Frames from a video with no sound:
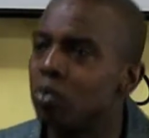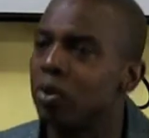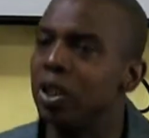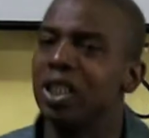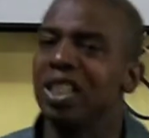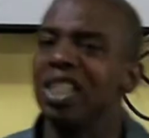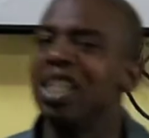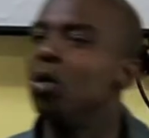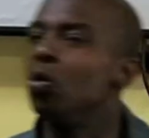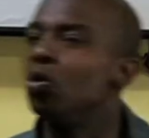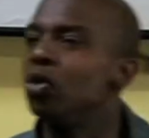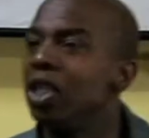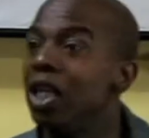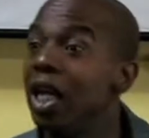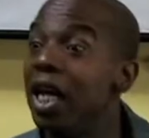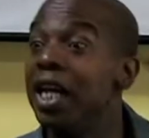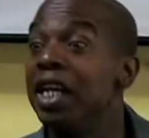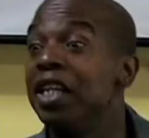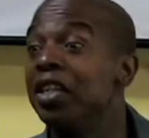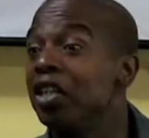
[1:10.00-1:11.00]
there's a little
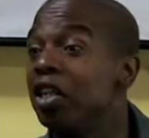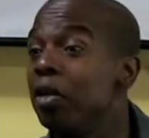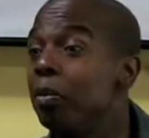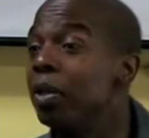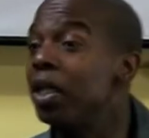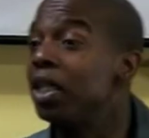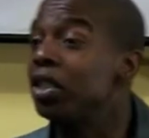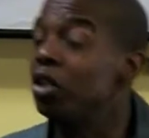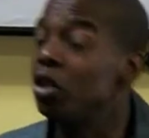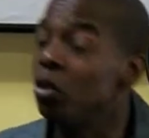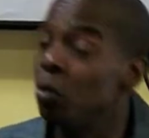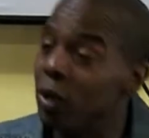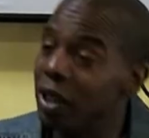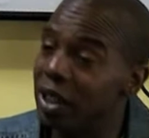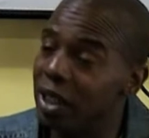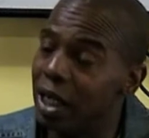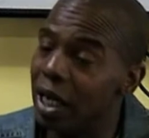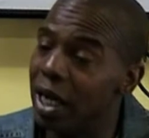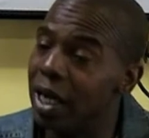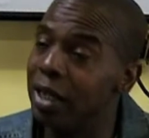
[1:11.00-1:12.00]
delay, there's going to be a
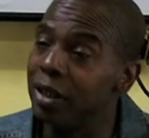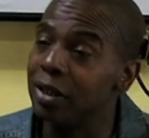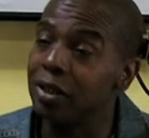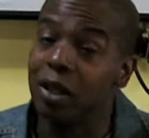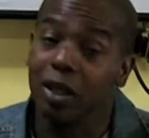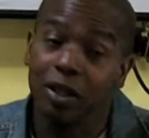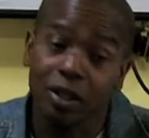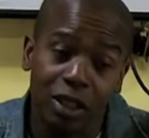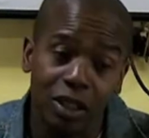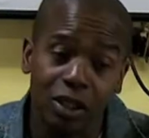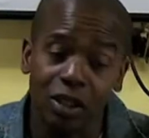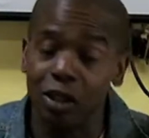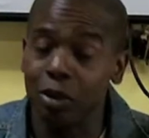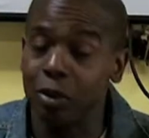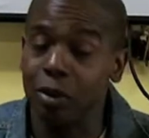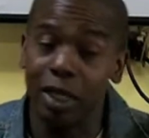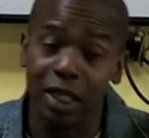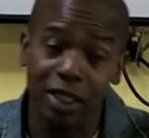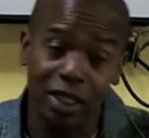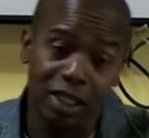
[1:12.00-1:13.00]
2-week delay. So
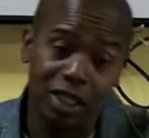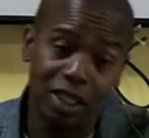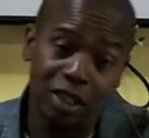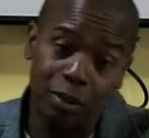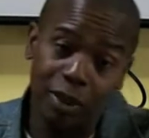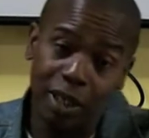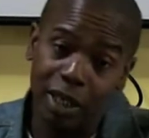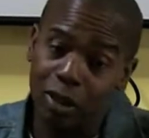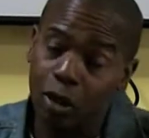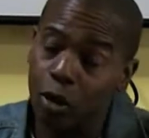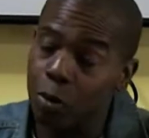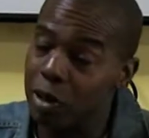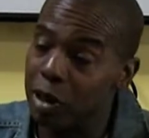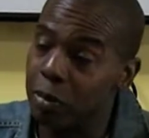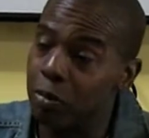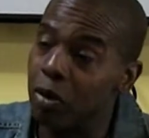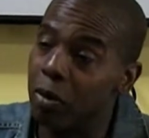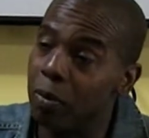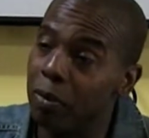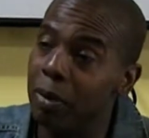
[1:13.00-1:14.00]
they said to me, they told me
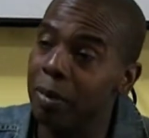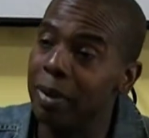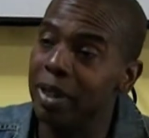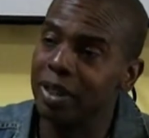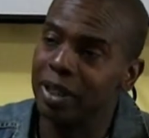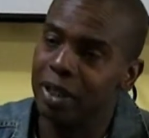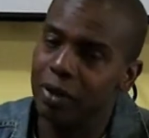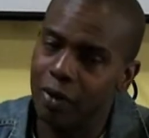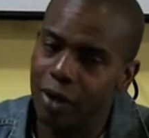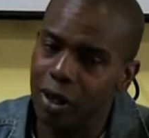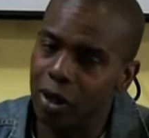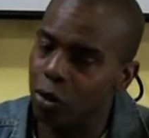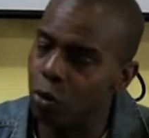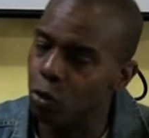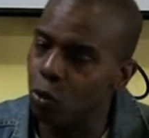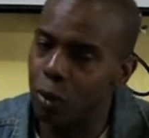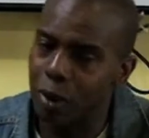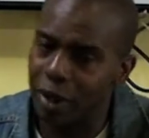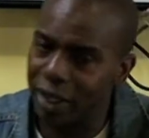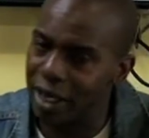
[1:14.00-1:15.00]
the problem. I said, all right,
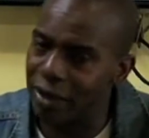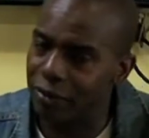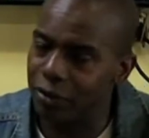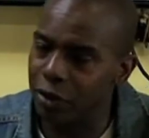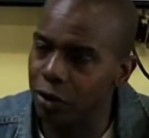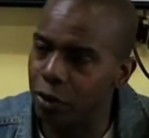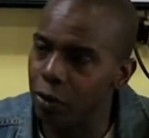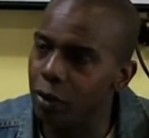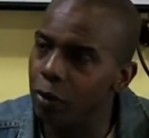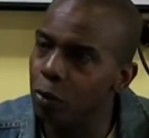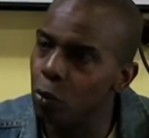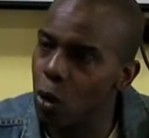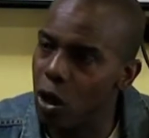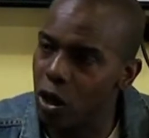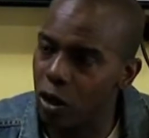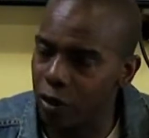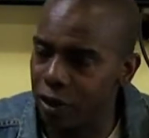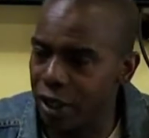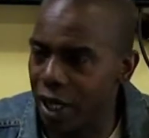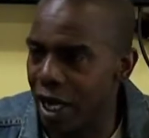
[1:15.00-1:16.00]
cool, all I'm going to have to do,
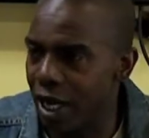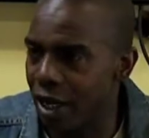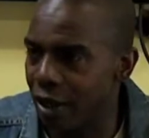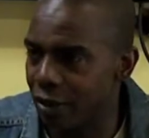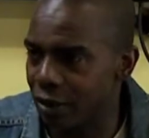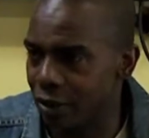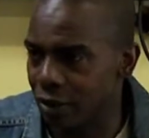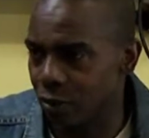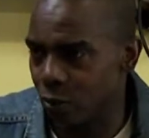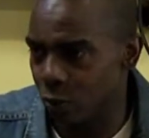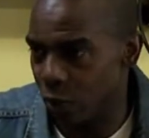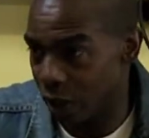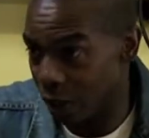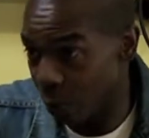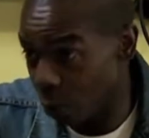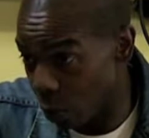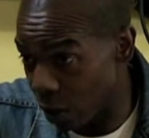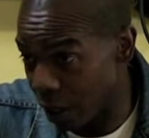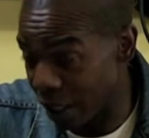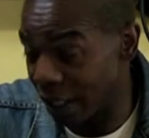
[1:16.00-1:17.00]
work on the house,
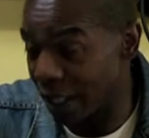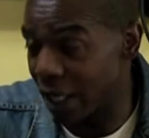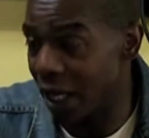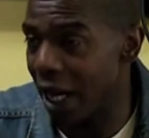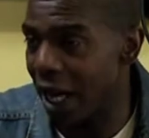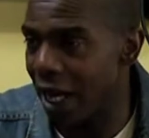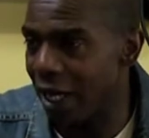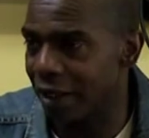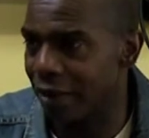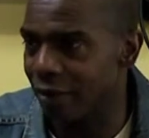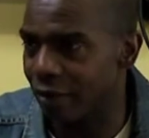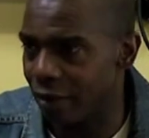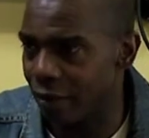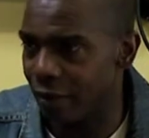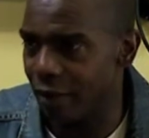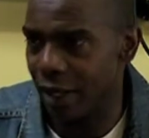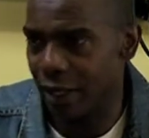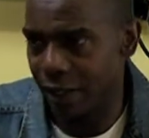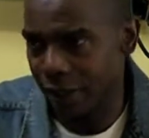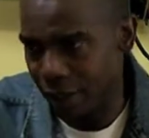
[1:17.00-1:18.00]
work in the land
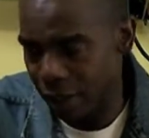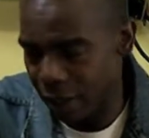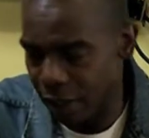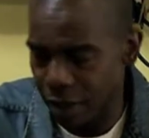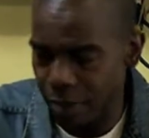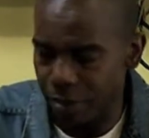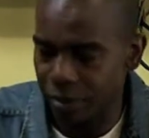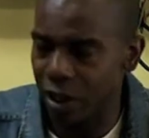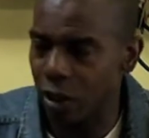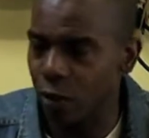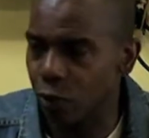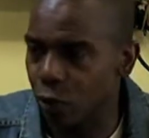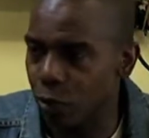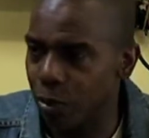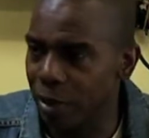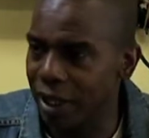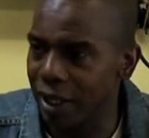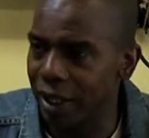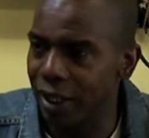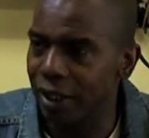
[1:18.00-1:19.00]
around Yeldhall
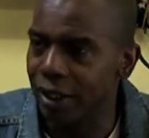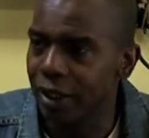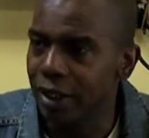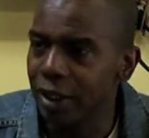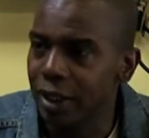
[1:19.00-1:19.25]
Manor.